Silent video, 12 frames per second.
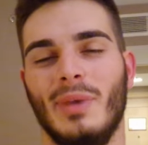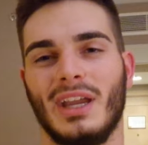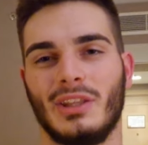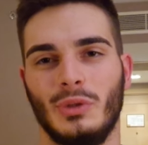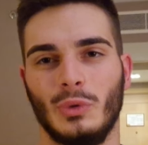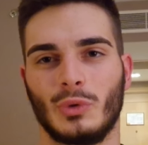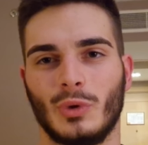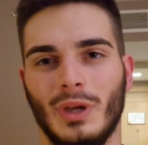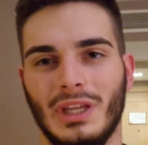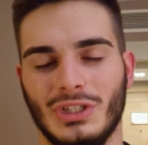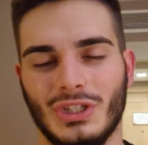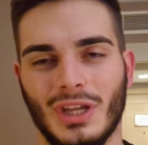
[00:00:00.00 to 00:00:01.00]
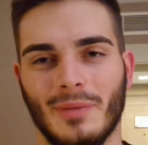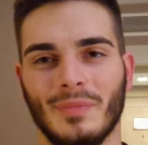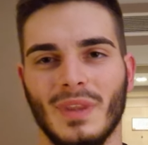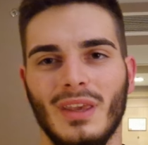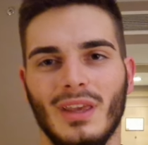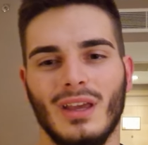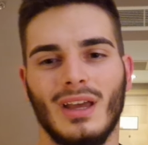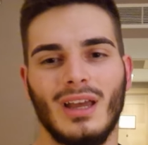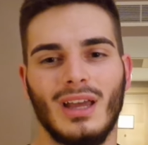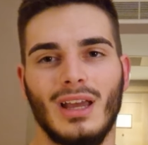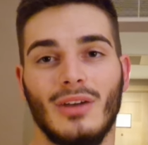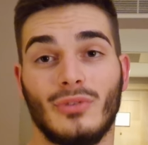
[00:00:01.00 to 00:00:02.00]
back to Croatia
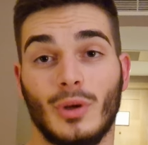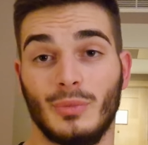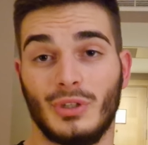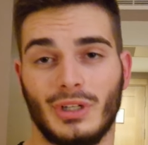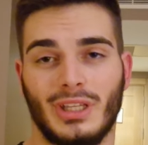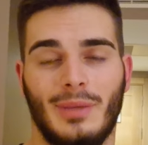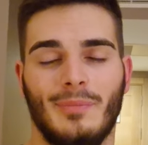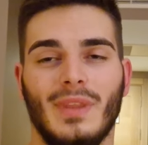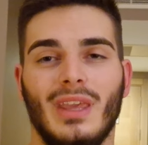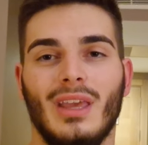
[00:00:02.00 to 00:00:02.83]
from Turkey.